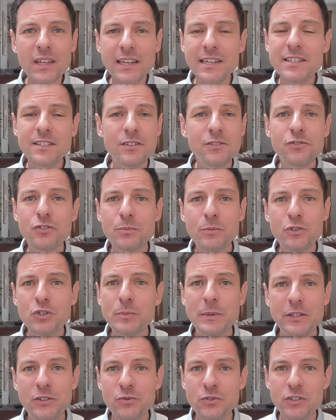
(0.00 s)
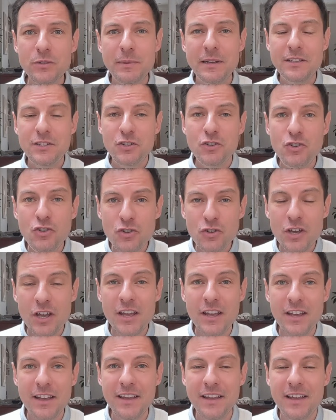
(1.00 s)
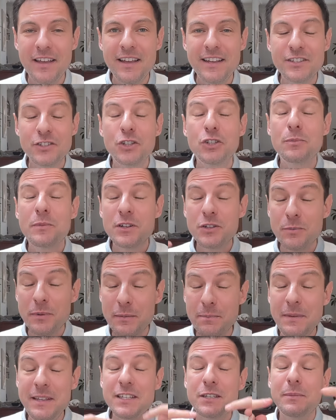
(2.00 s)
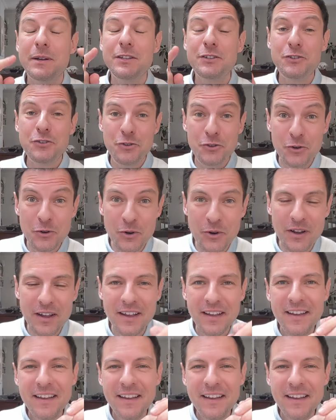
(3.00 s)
it's not so much about you, it's not so much about me, it's about you